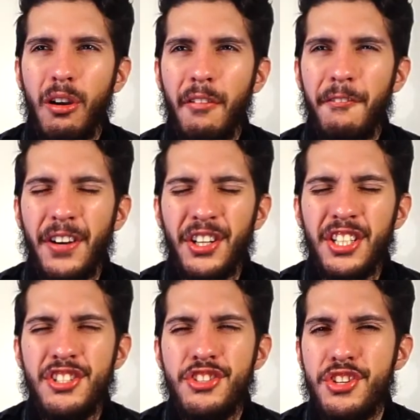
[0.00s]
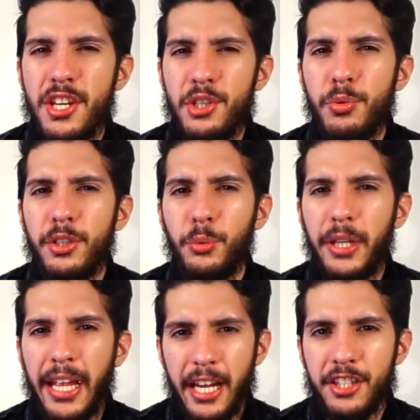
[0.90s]
a very genuine
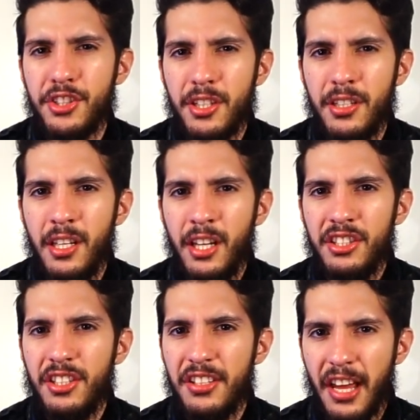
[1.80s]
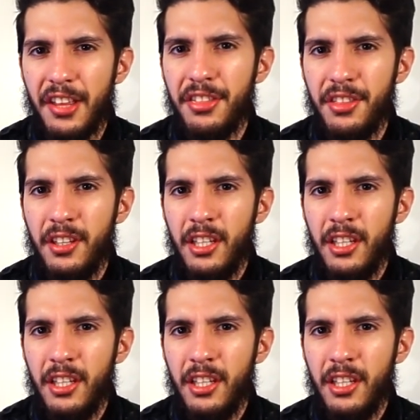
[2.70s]
reaction to death,